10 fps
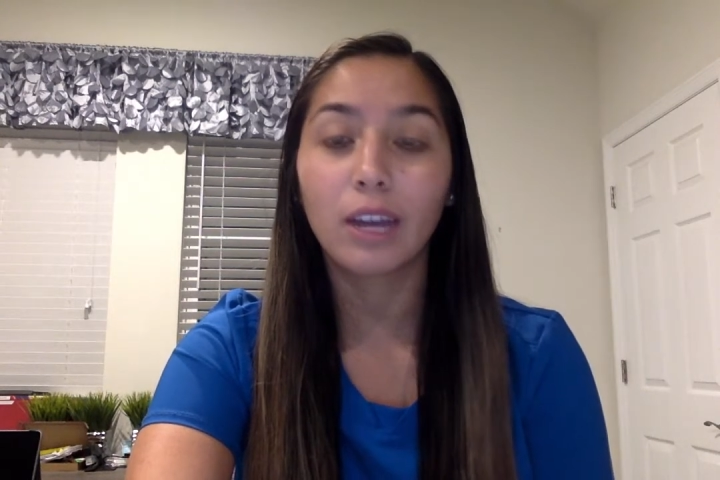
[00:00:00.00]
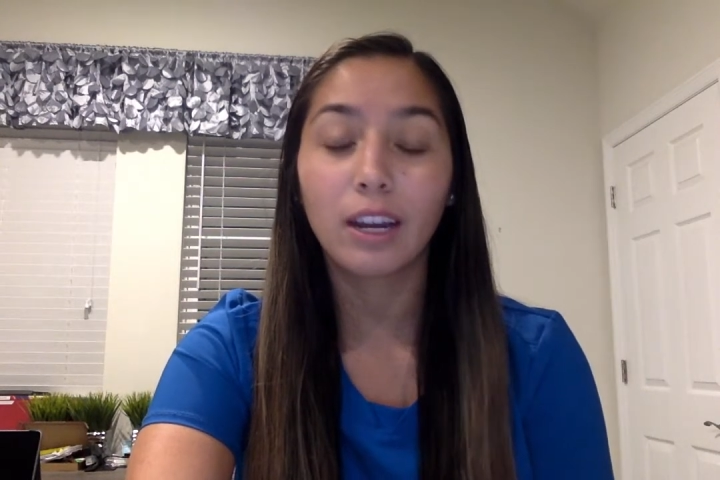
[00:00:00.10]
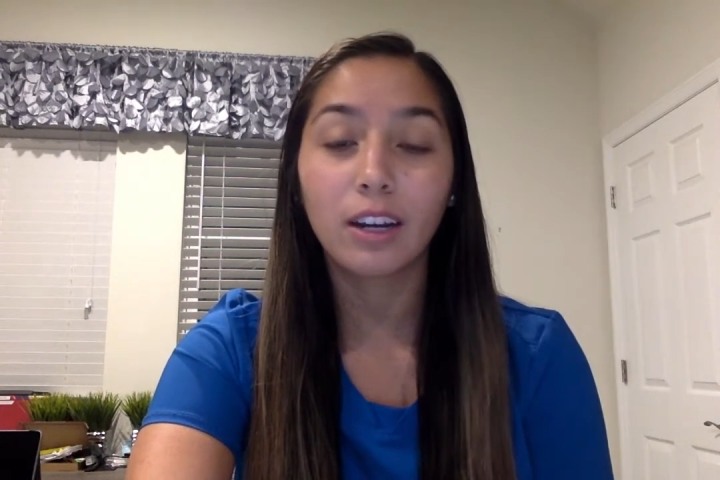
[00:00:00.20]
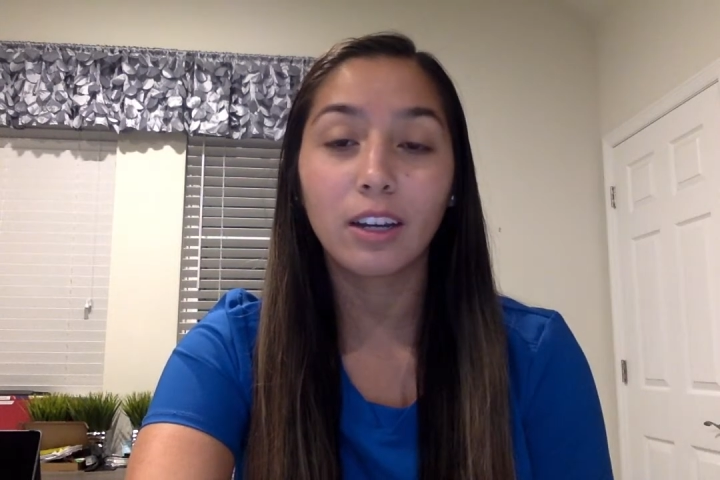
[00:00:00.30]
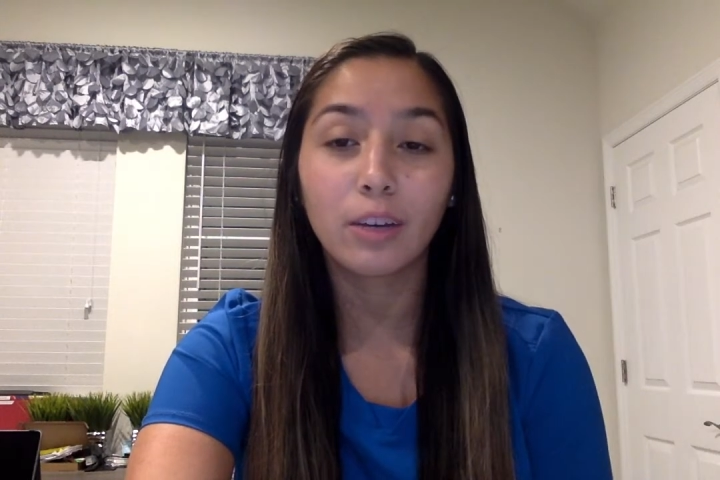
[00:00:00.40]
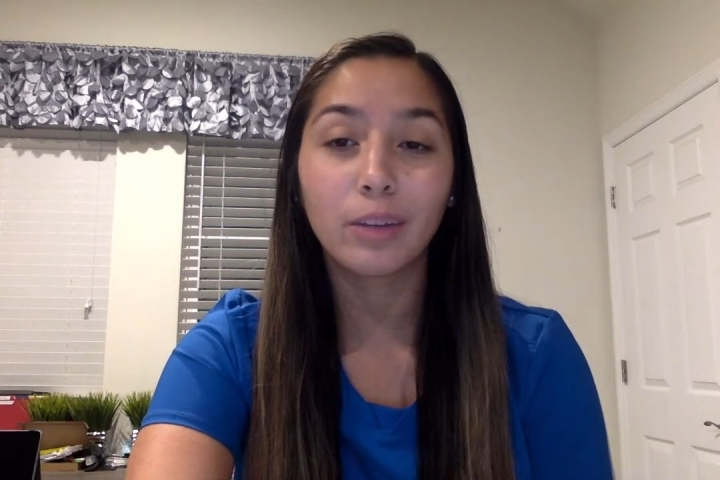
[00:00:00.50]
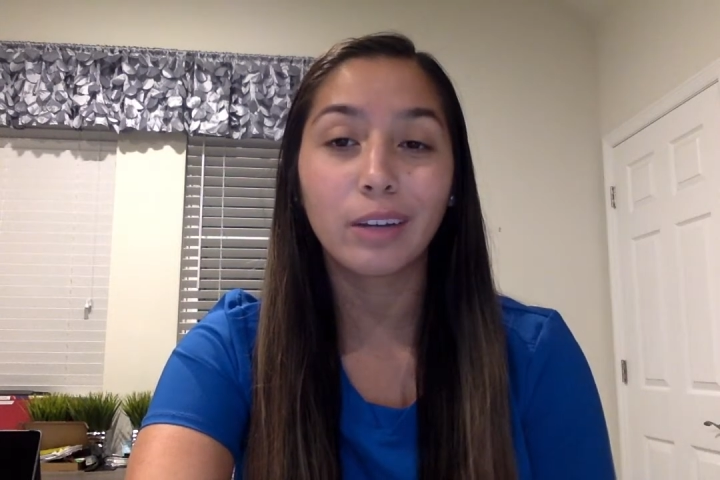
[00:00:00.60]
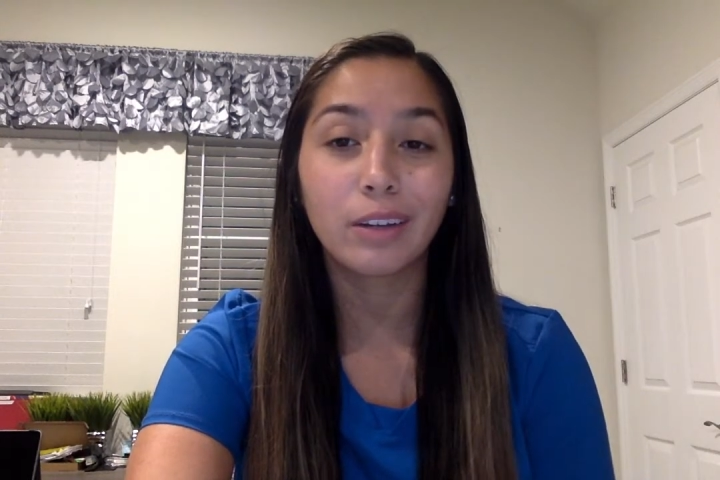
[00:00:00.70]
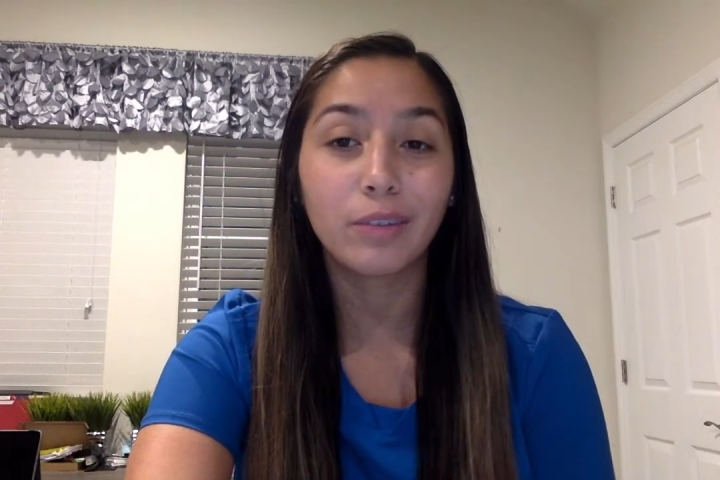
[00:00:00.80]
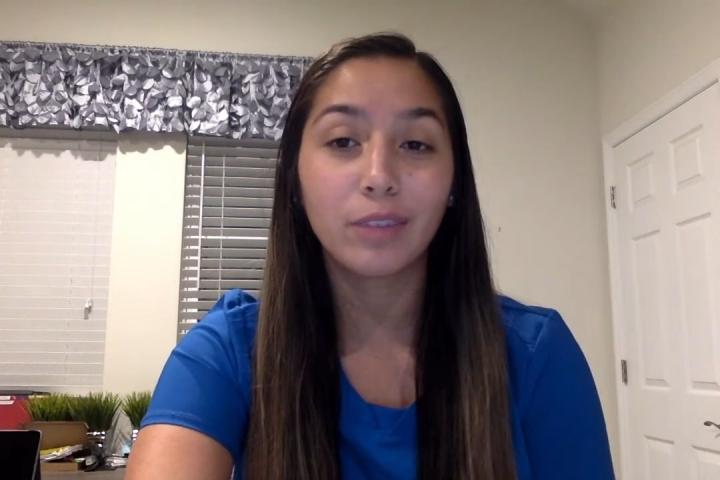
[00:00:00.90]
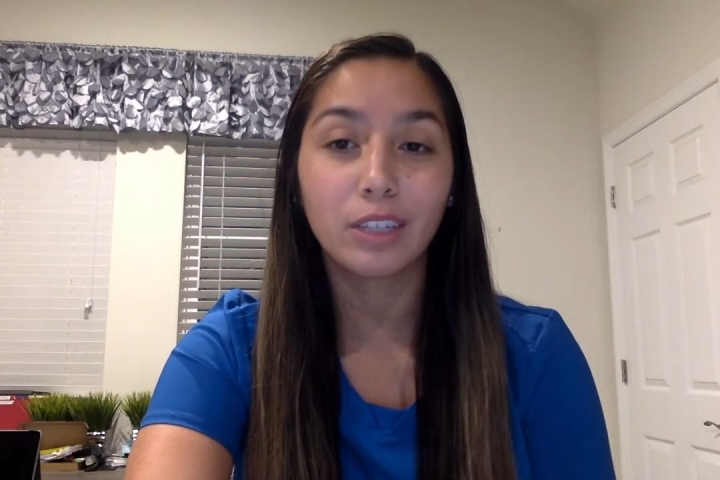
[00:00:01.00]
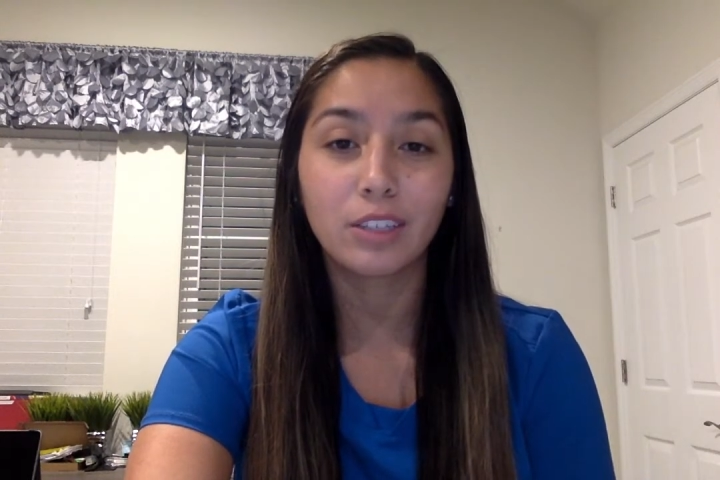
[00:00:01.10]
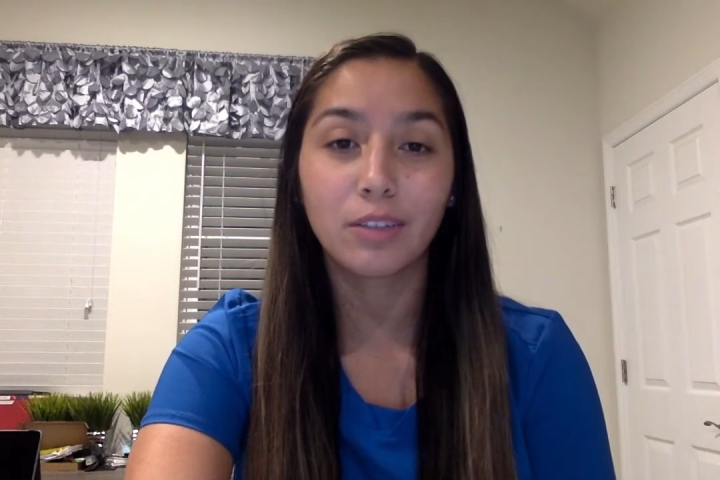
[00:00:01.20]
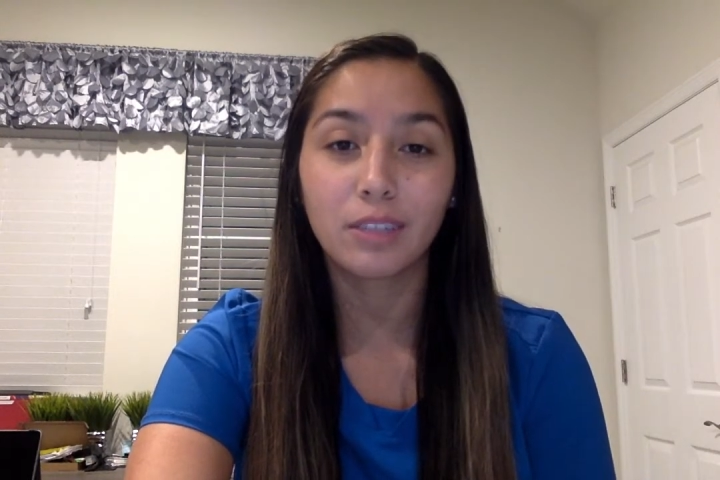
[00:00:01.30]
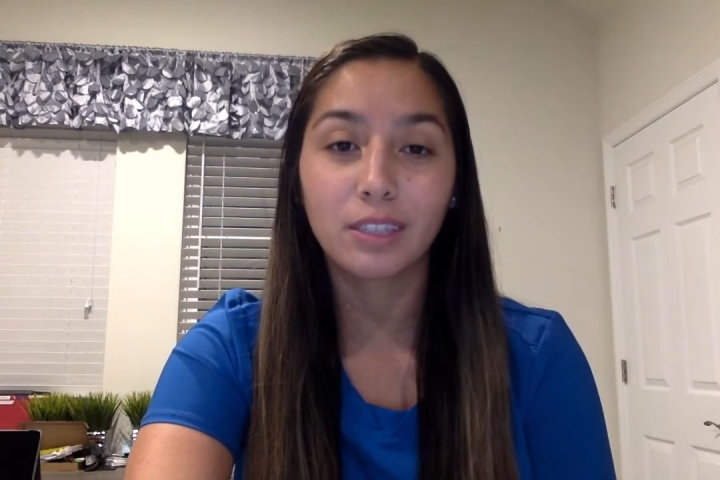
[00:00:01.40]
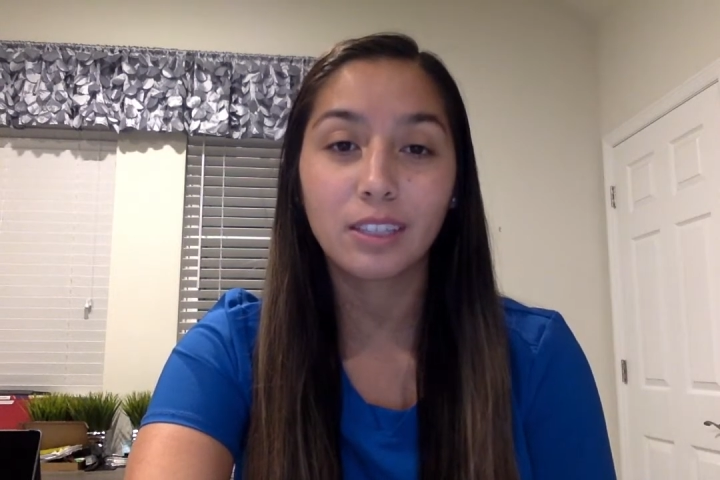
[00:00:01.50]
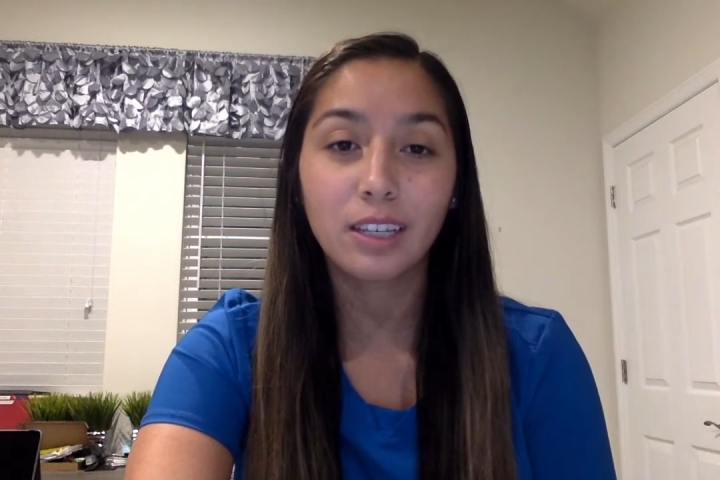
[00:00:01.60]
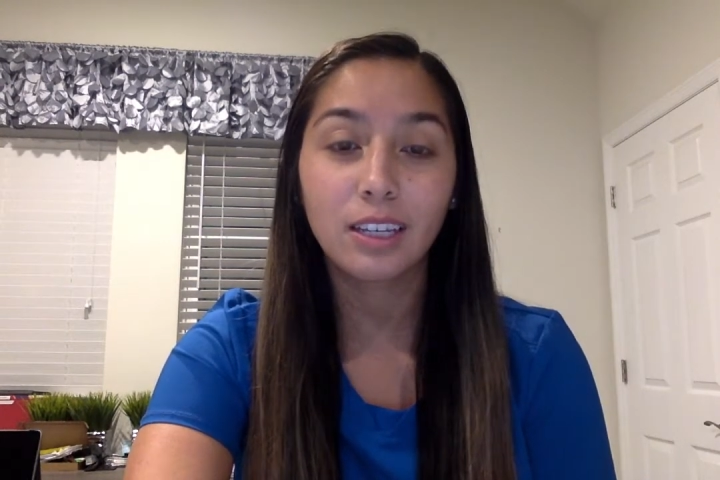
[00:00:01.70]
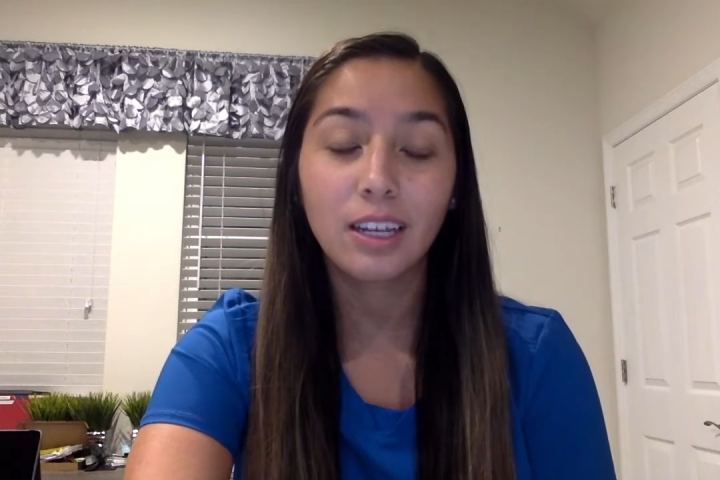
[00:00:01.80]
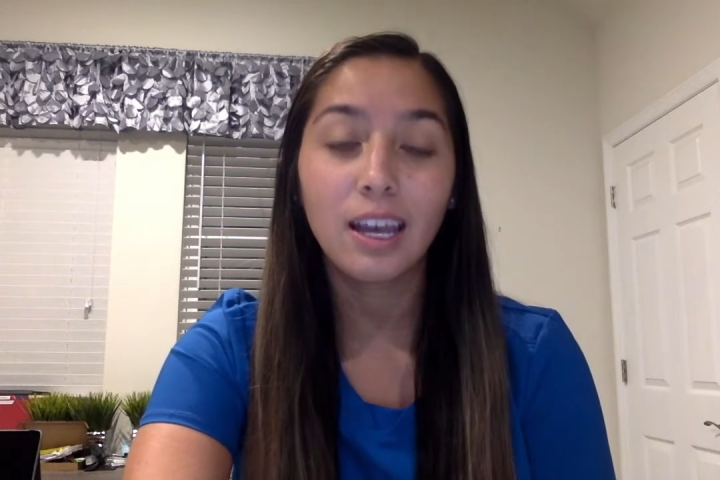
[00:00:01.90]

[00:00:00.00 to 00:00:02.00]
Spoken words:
area without invasion of the skin